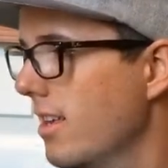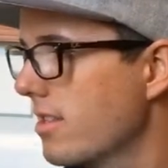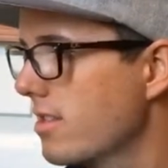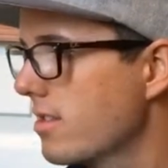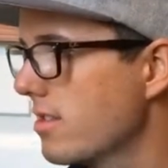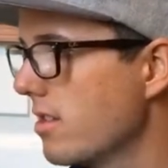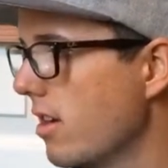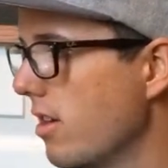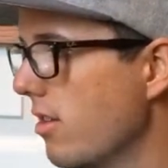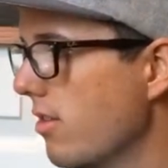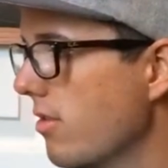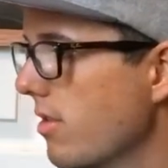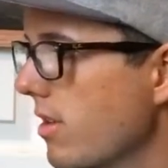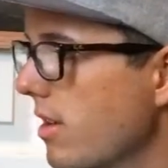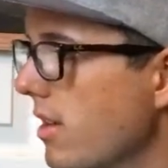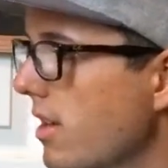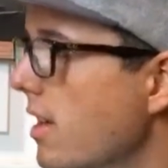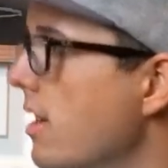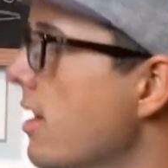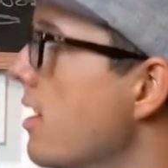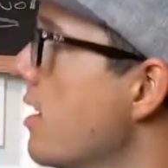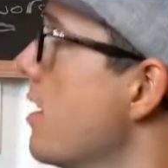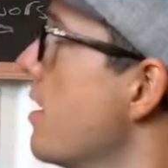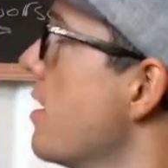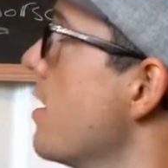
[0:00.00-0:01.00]
So
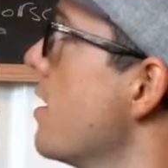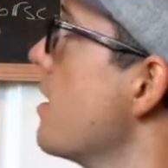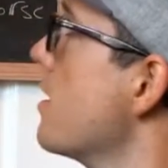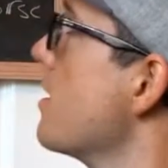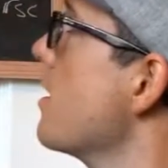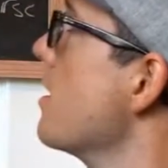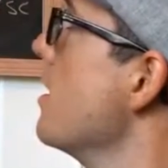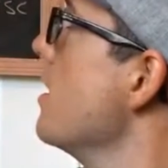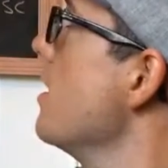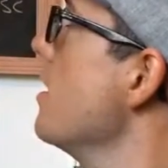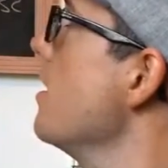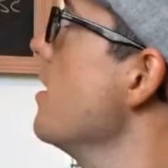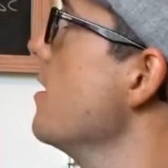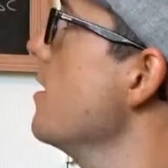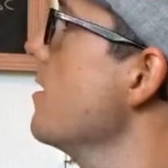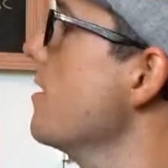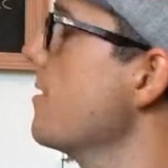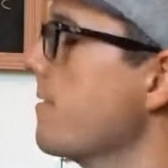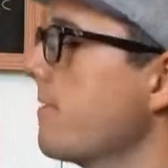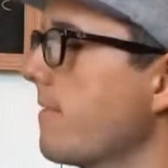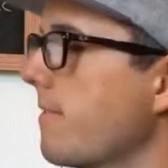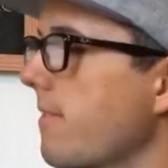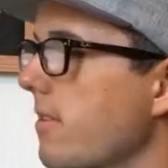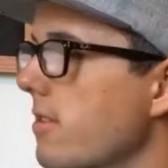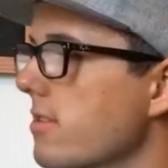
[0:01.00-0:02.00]

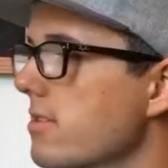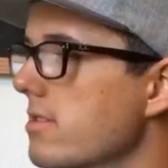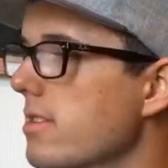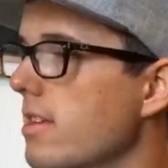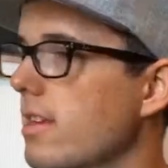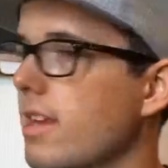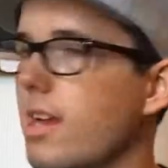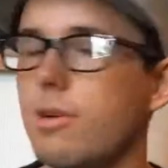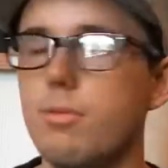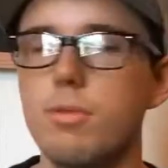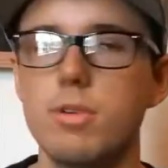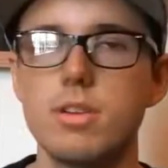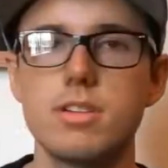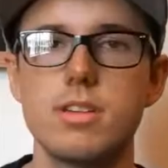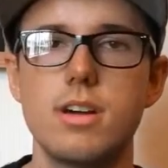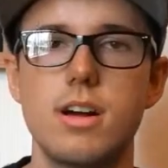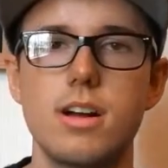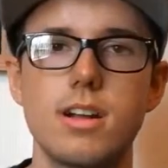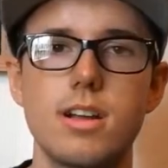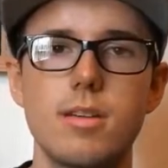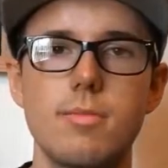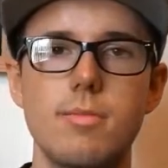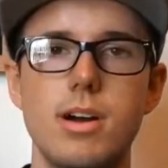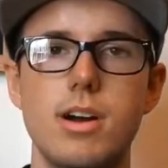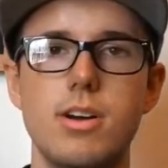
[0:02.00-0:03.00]
the first thing I want to
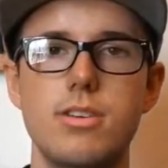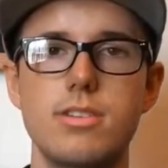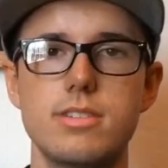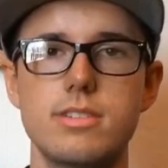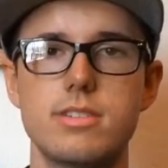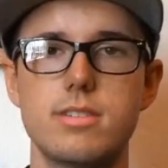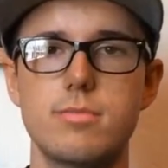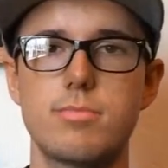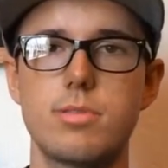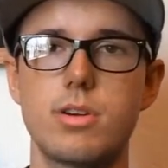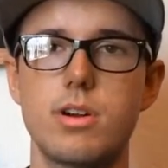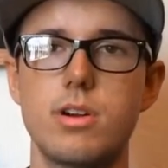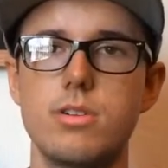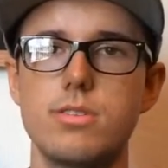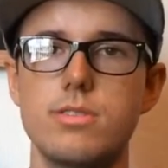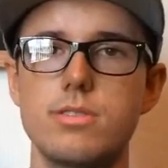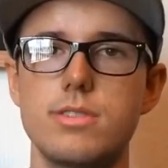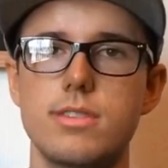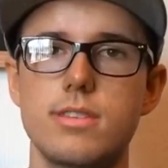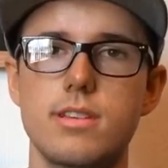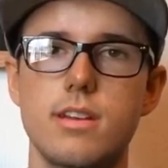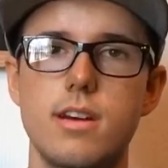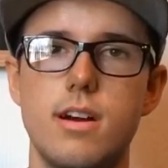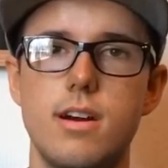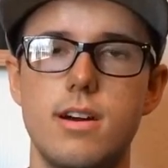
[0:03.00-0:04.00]
talk about is the pros
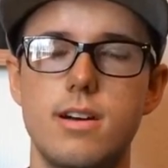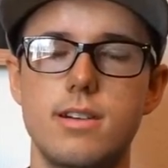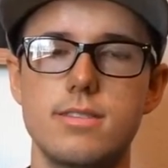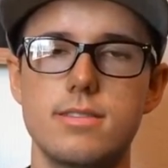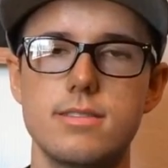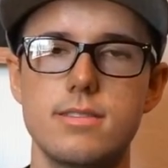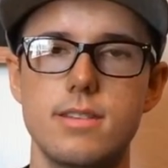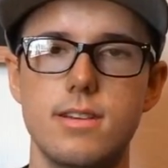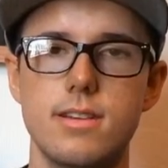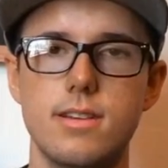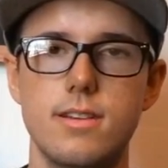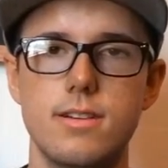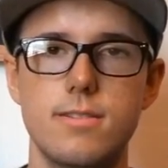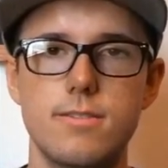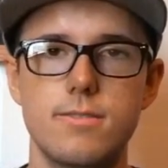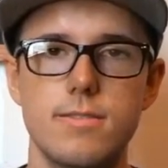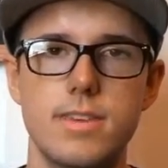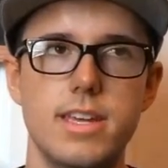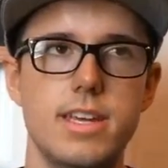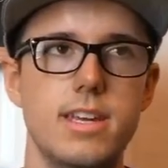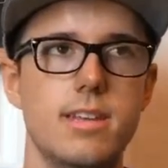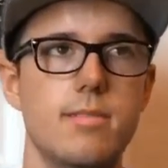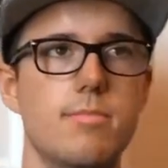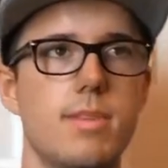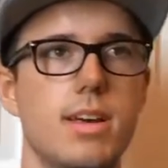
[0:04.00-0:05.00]
and the cons
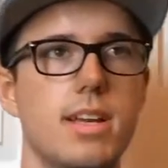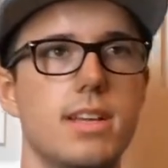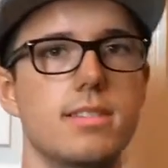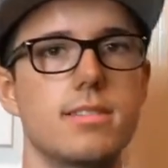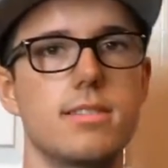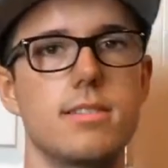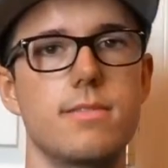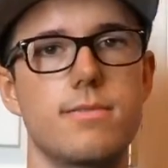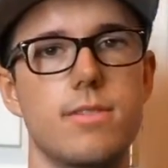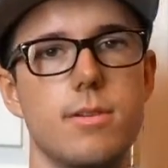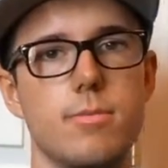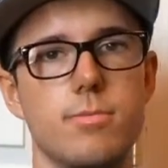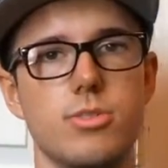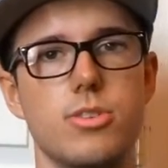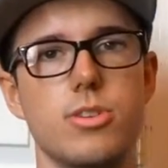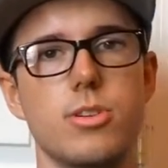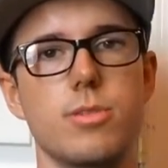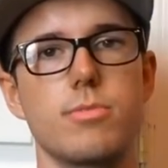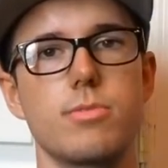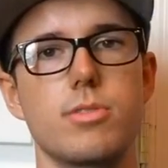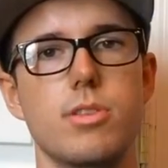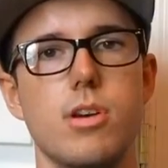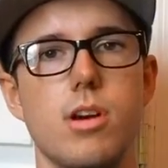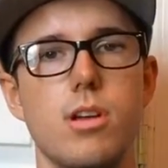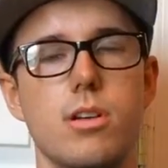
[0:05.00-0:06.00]
of getting medicine from a
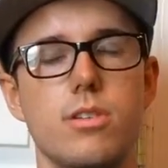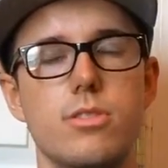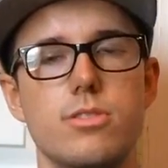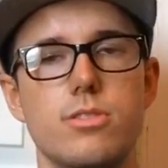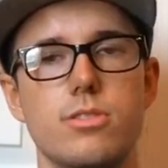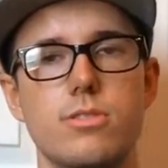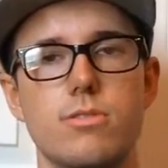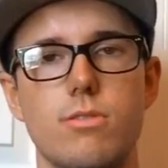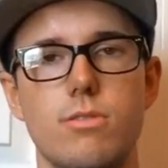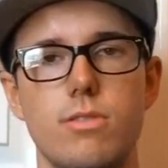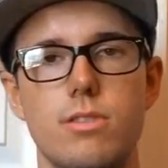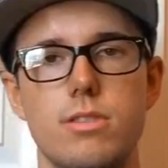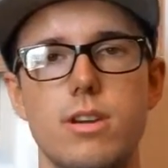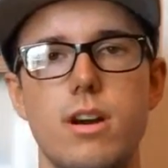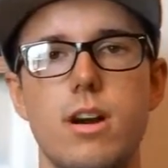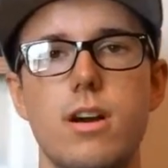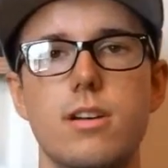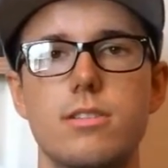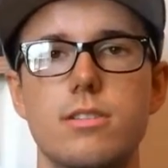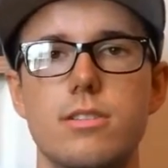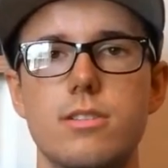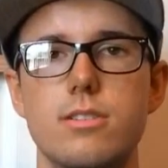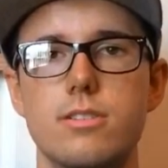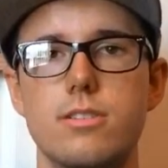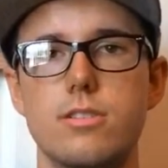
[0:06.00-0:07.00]
dermatologist or a
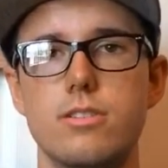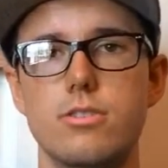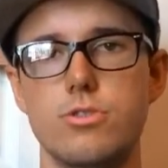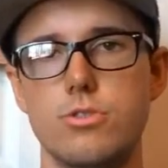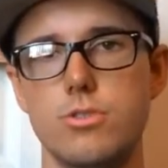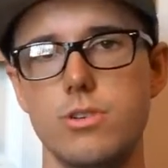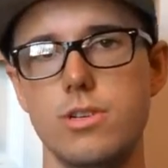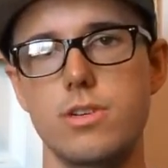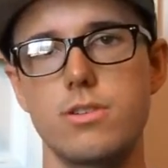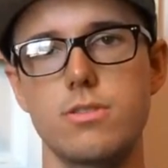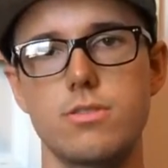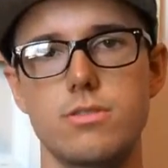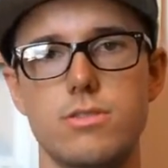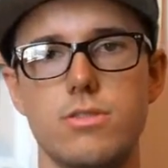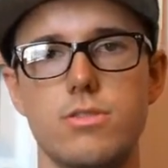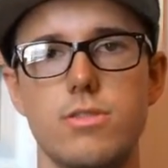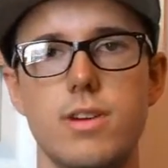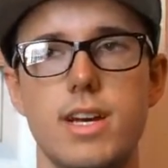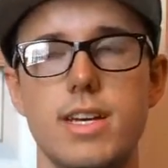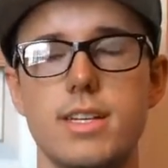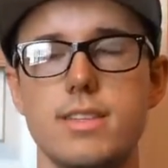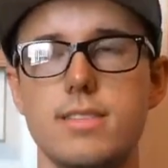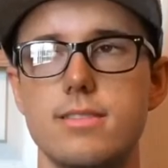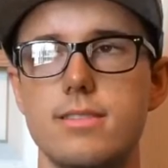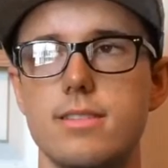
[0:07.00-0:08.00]
doctor to treat your
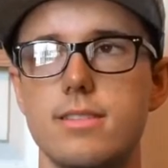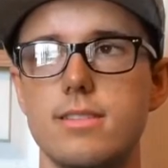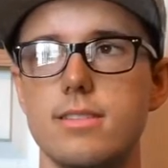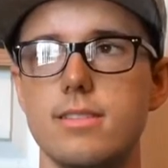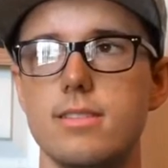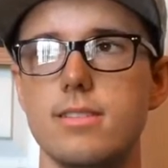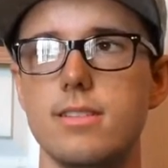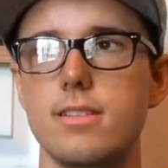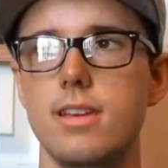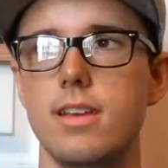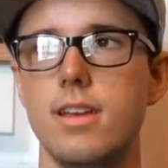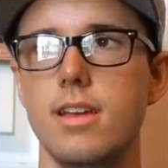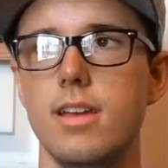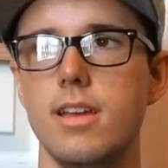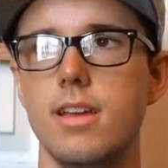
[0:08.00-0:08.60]
psoriasis.